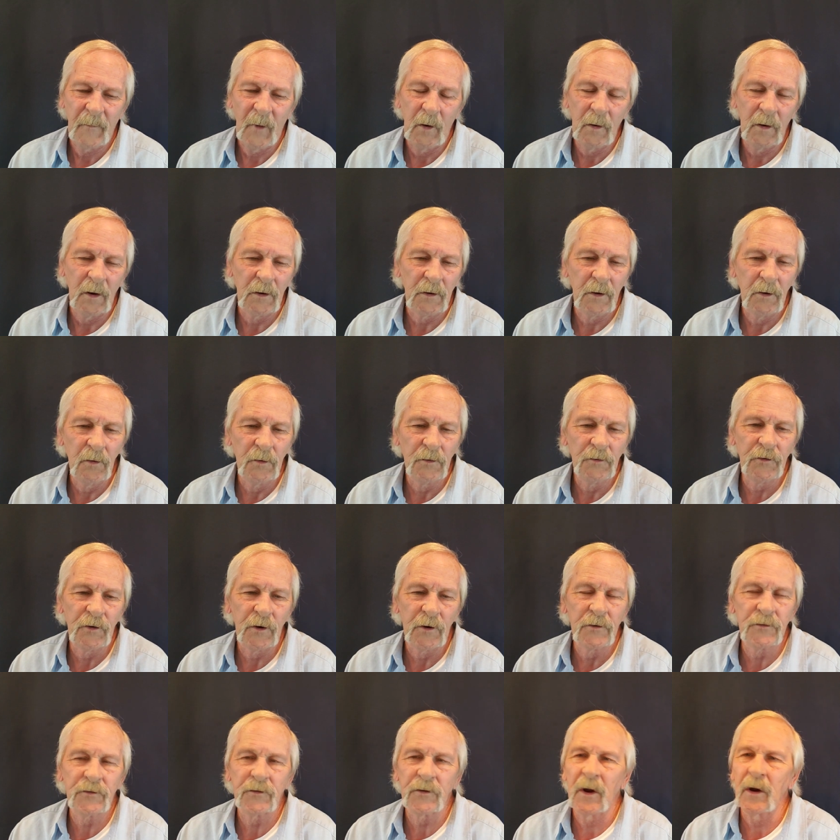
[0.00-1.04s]
Well, I go to
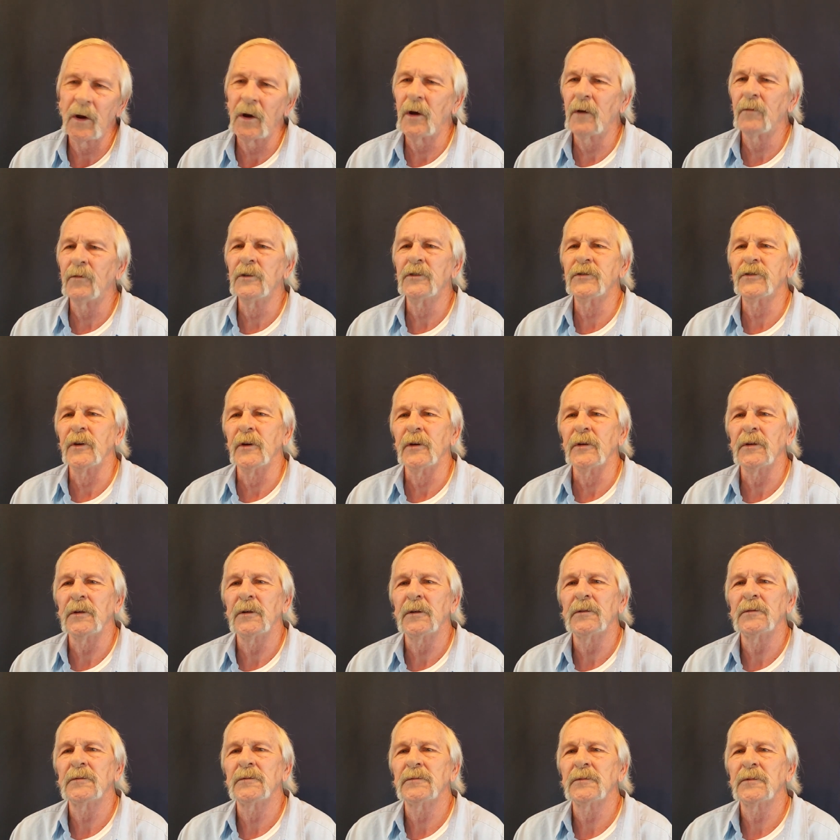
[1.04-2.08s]
church every
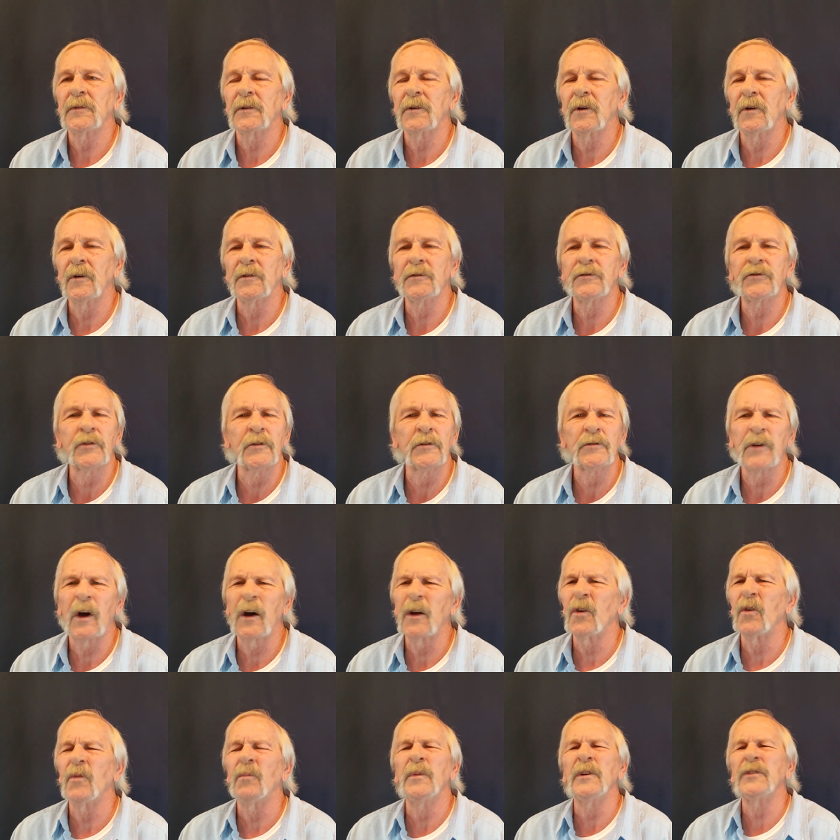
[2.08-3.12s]
Sunday. I go to church.
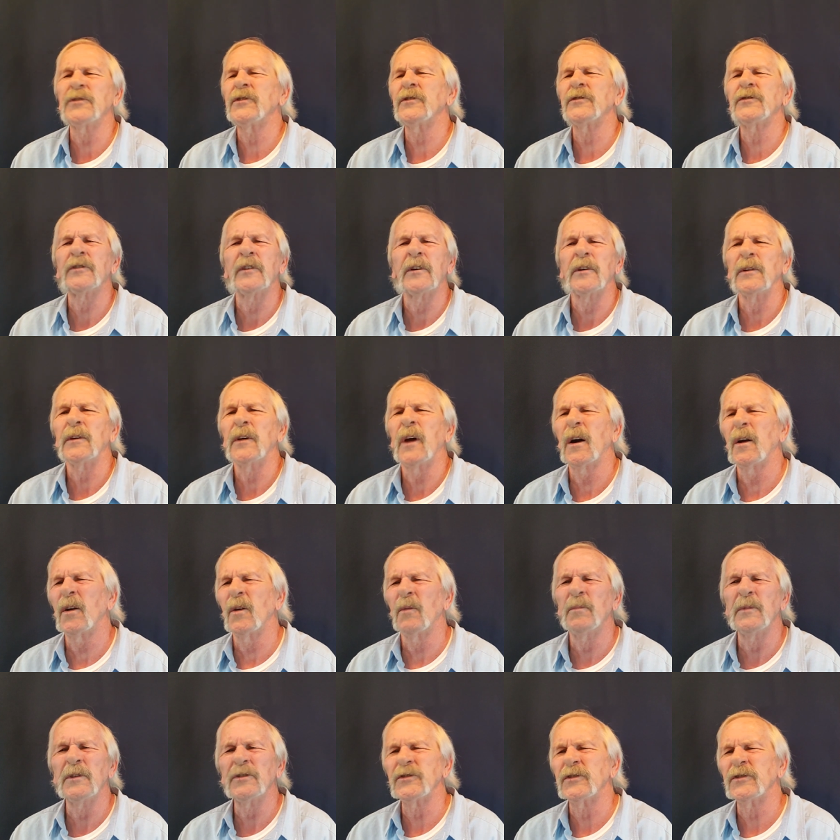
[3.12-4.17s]
I don't miss a Sunday. I
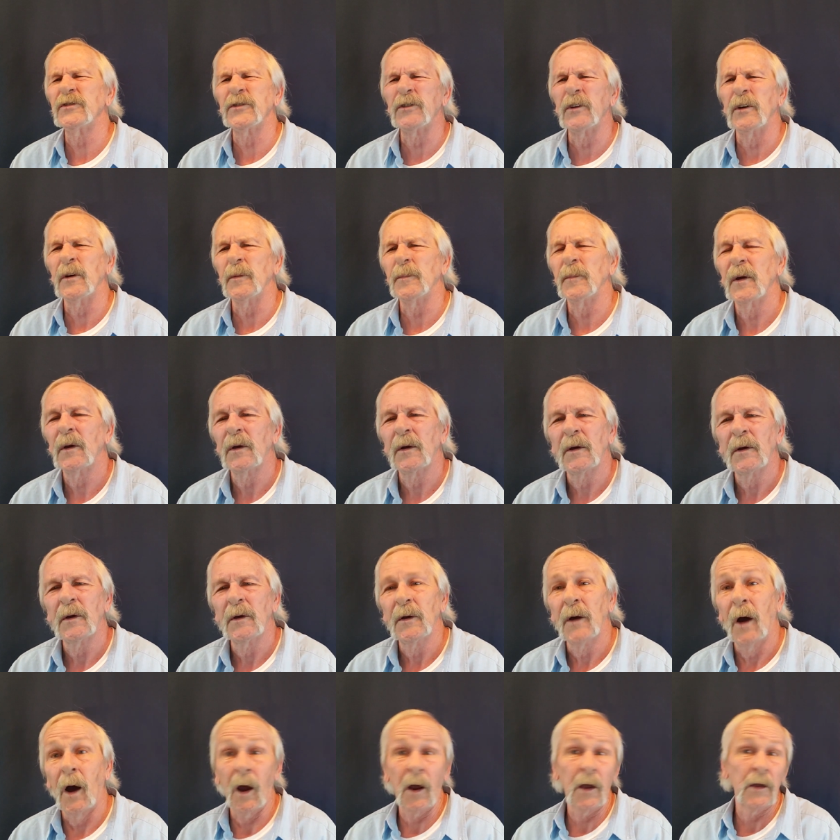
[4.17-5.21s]
don't miss a step.
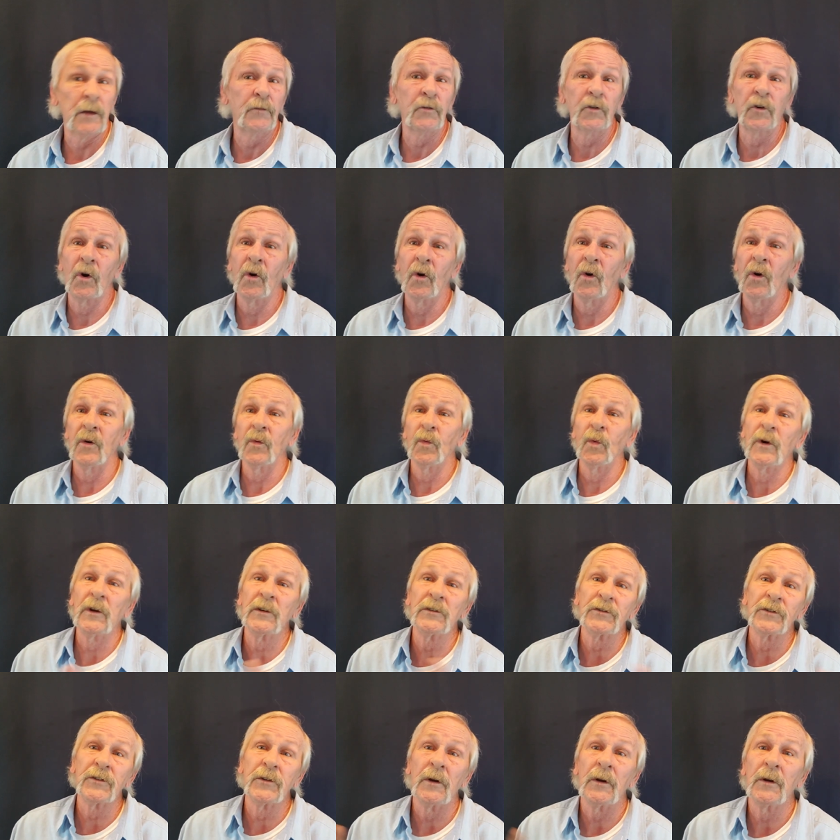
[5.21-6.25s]
I even go on
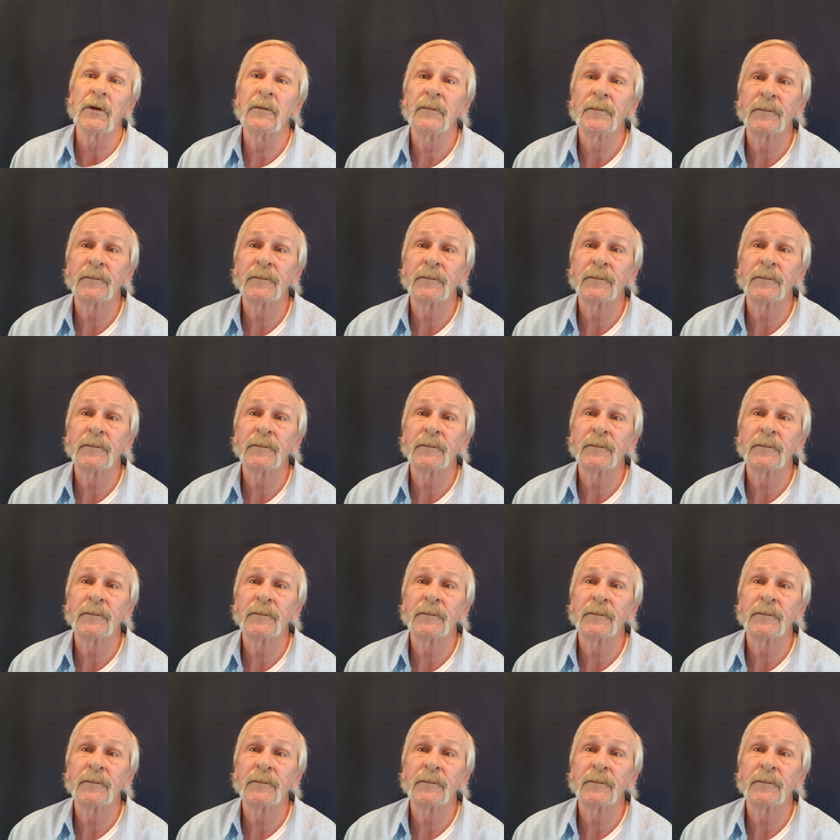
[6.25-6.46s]
Wednesday.